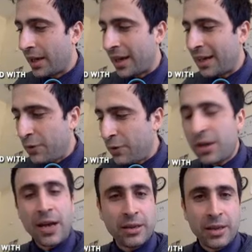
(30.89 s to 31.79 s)
And if you
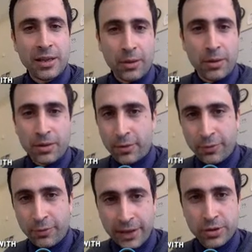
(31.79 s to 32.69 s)
can, get rid of the
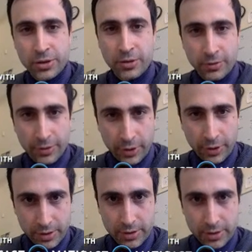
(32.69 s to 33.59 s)
fraction
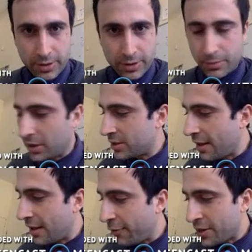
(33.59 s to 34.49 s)
first, because
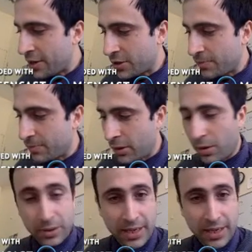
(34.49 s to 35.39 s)
that fraction
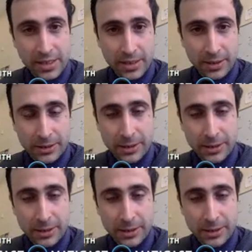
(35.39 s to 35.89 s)
complicates things.